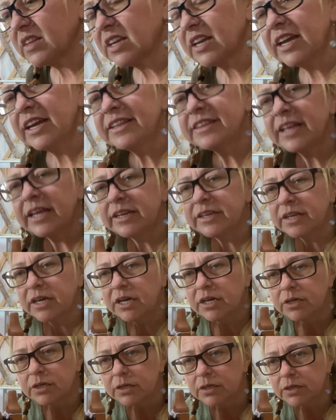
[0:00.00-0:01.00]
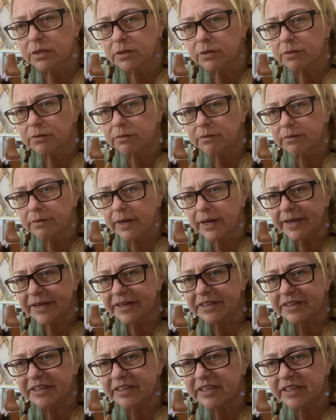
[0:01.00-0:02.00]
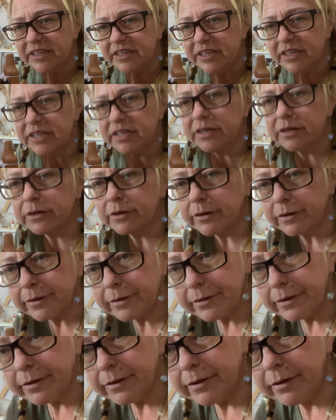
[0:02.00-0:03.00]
And then right here,